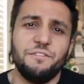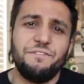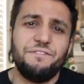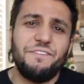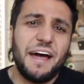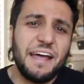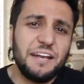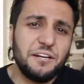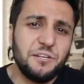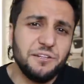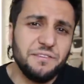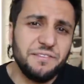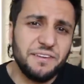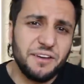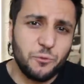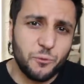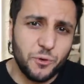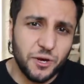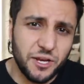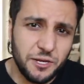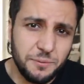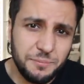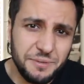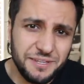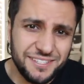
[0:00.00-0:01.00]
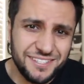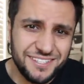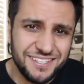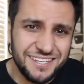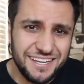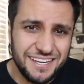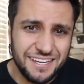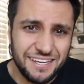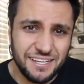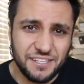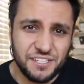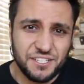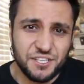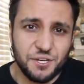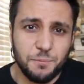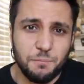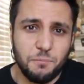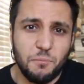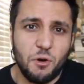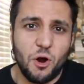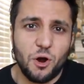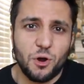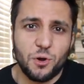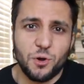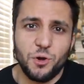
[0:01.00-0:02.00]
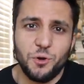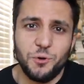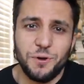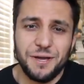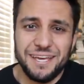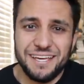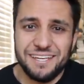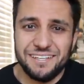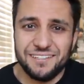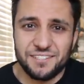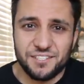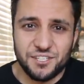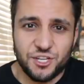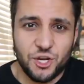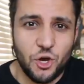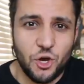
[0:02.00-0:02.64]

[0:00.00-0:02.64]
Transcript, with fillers: The final event we're going to be seeing tomorrow is